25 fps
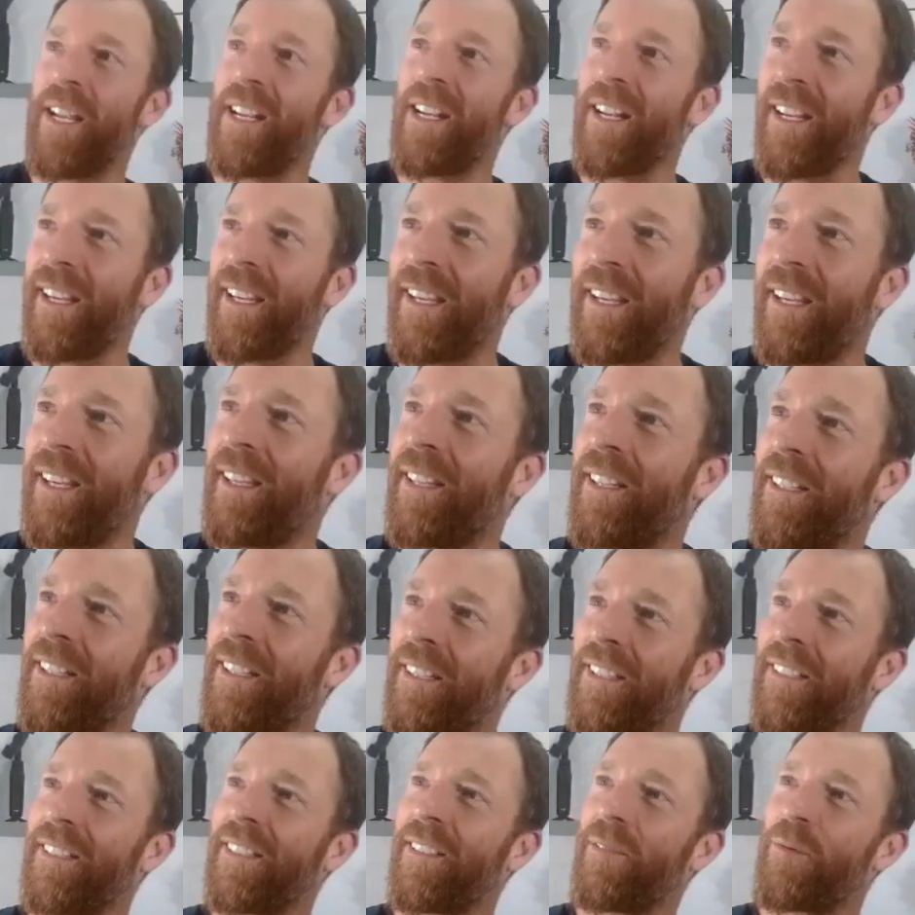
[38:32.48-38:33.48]
mean, I'm
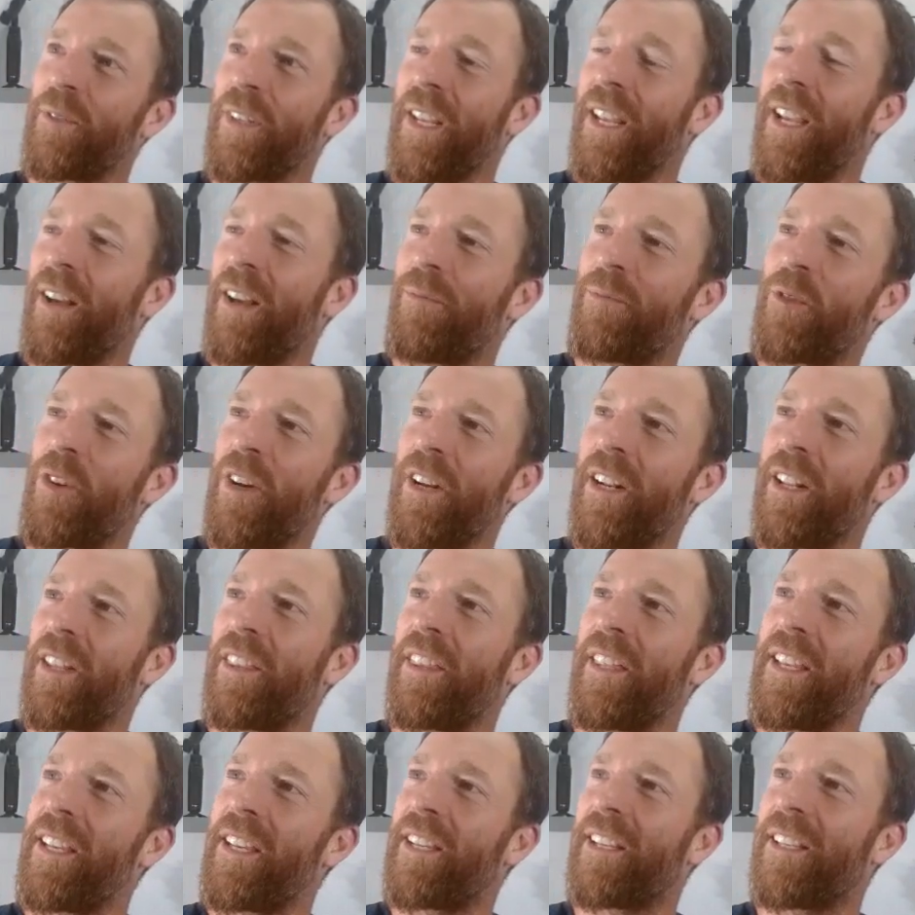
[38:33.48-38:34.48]
trying to
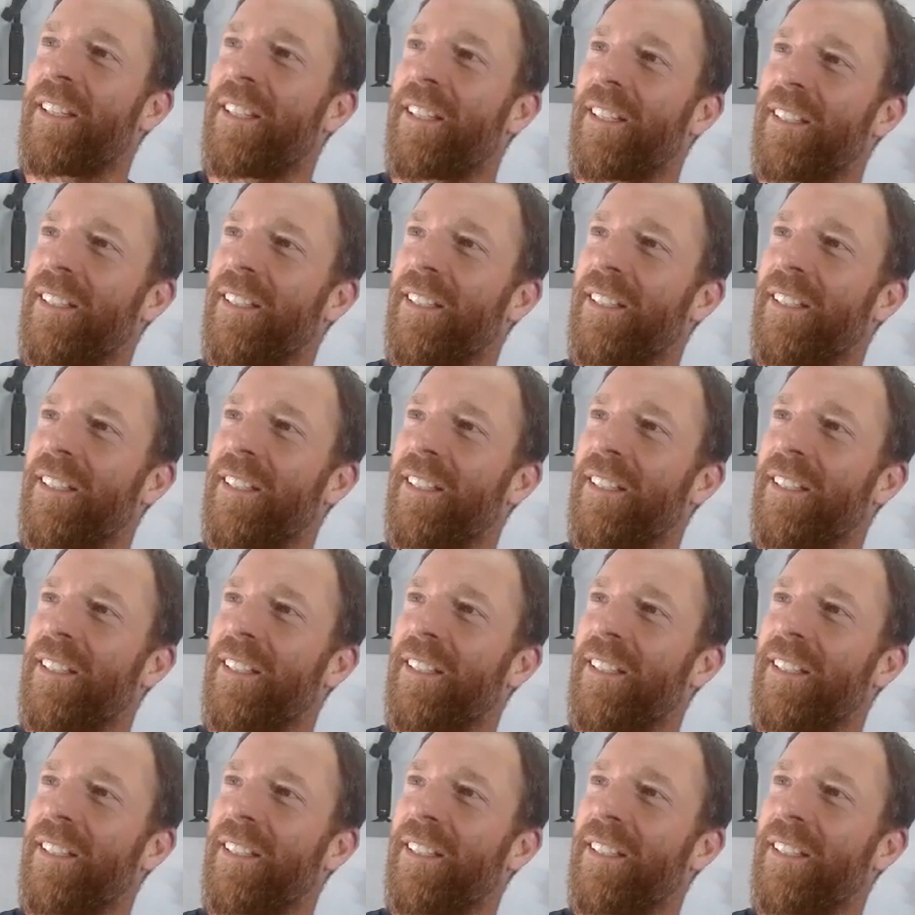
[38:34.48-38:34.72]
think.